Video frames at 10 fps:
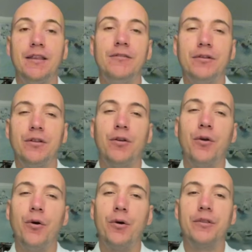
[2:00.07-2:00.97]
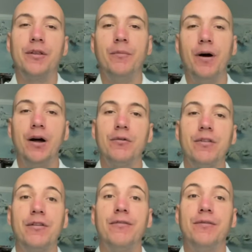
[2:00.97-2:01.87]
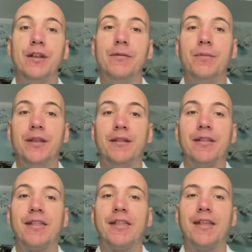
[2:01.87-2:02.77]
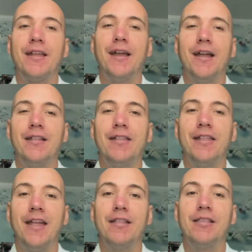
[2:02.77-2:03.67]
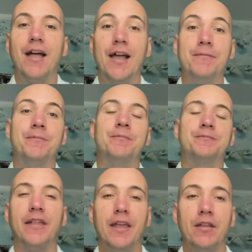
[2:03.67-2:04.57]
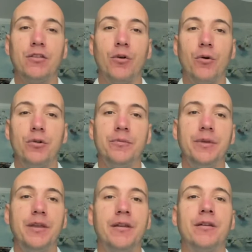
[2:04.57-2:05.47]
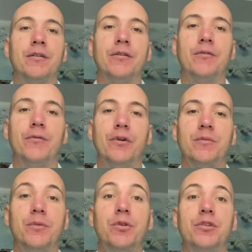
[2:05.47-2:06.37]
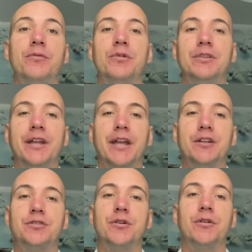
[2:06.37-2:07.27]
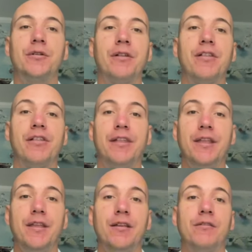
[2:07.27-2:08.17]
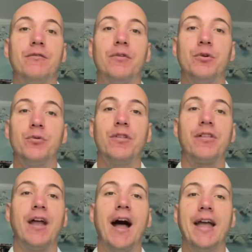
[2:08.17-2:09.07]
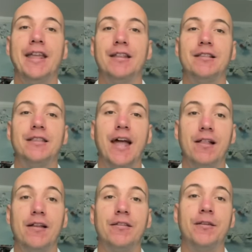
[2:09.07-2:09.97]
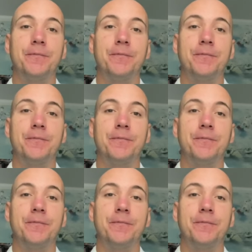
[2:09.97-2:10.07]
even heard about the Philippines at that time. They told me what beautiful nature, sea, fruits are in Thailand.